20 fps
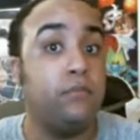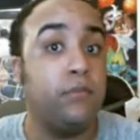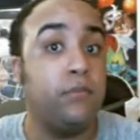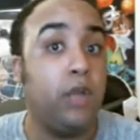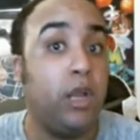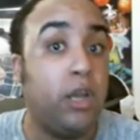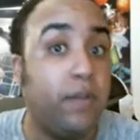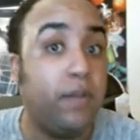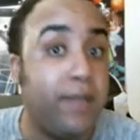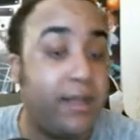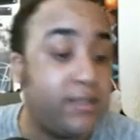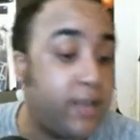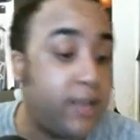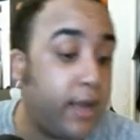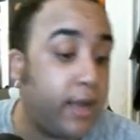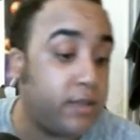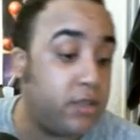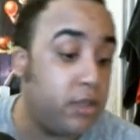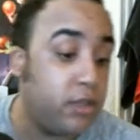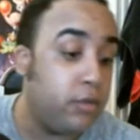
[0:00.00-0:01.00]
I love that
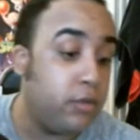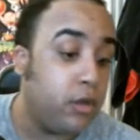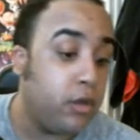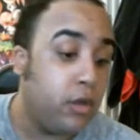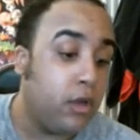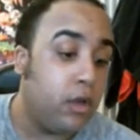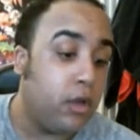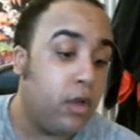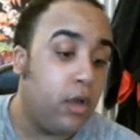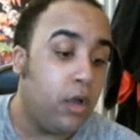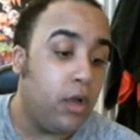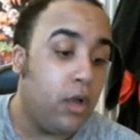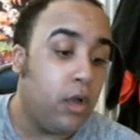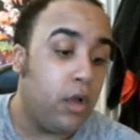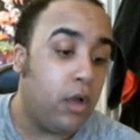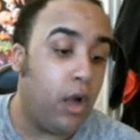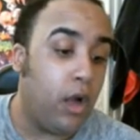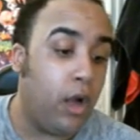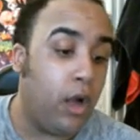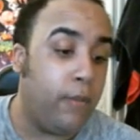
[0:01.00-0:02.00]
tag team.
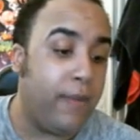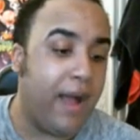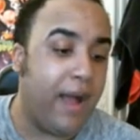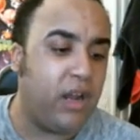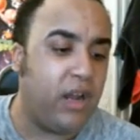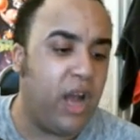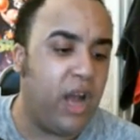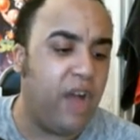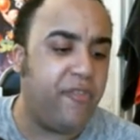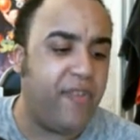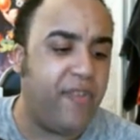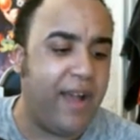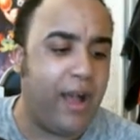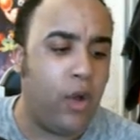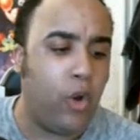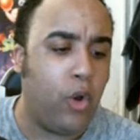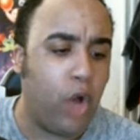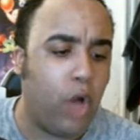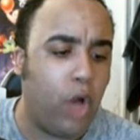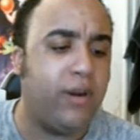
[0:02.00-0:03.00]
I love
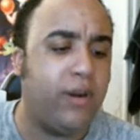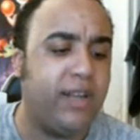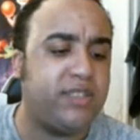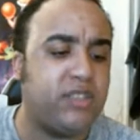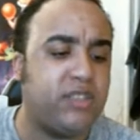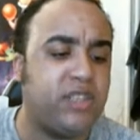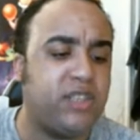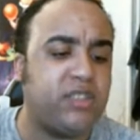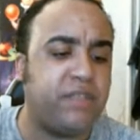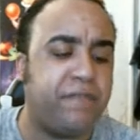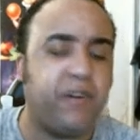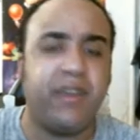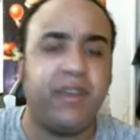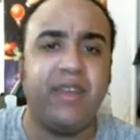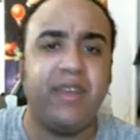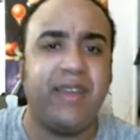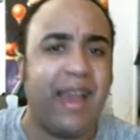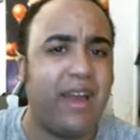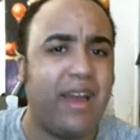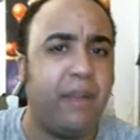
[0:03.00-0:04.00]
how Otis does the fucking
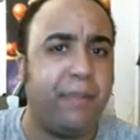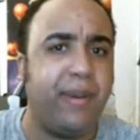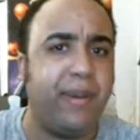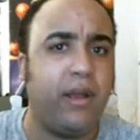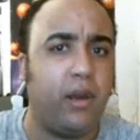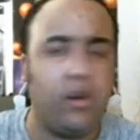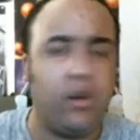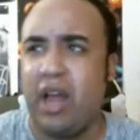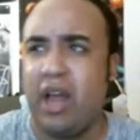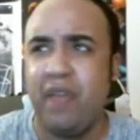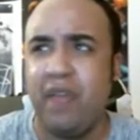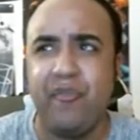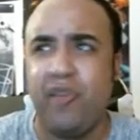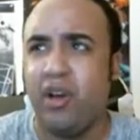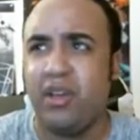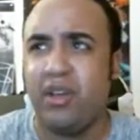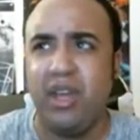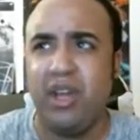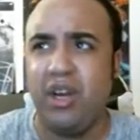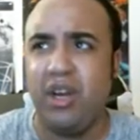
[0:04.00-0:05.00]
caterpillar. I
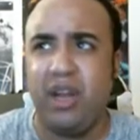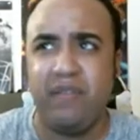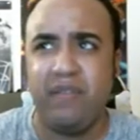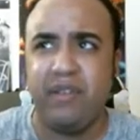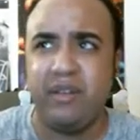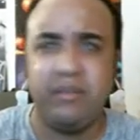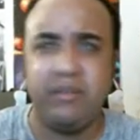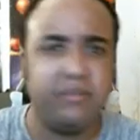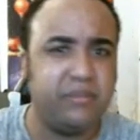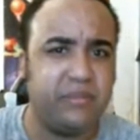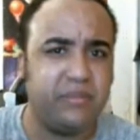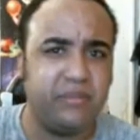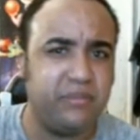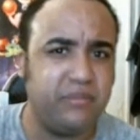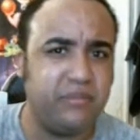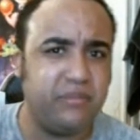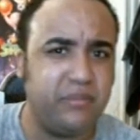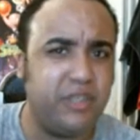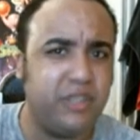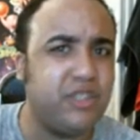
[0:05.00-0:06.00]
fucking love it.
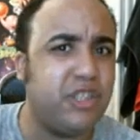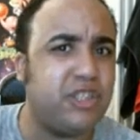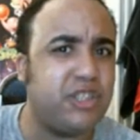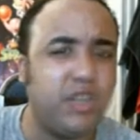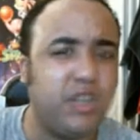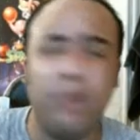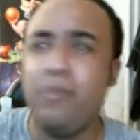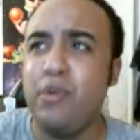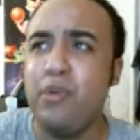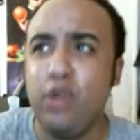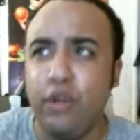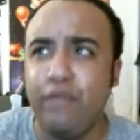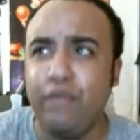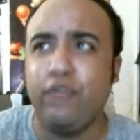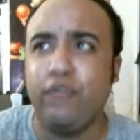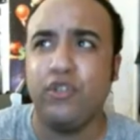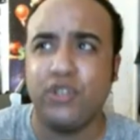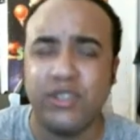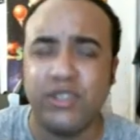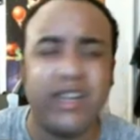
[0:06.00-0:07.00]
It's just a
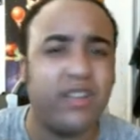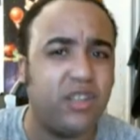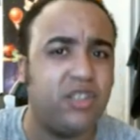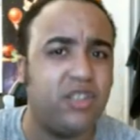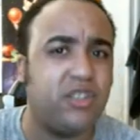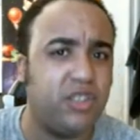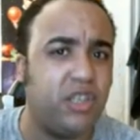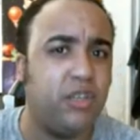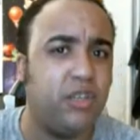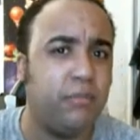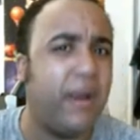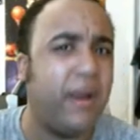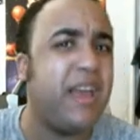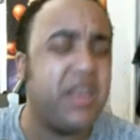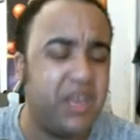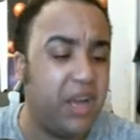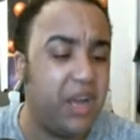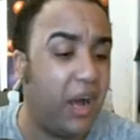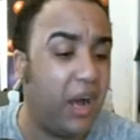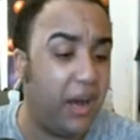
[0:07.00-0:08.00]
beautiful sight to see. My
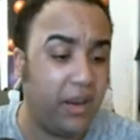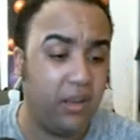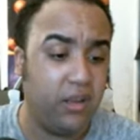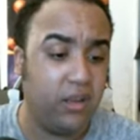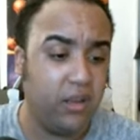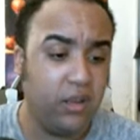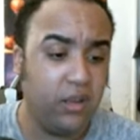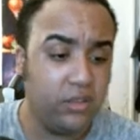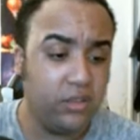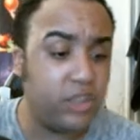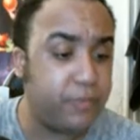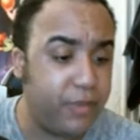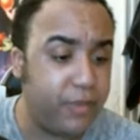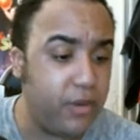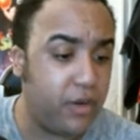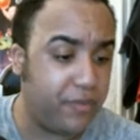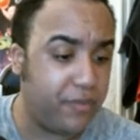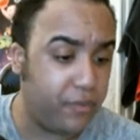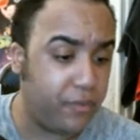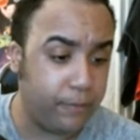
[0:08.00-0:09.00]
God. Just
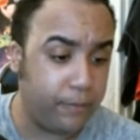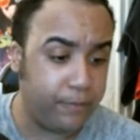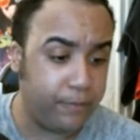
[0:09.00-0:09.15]
beautiful.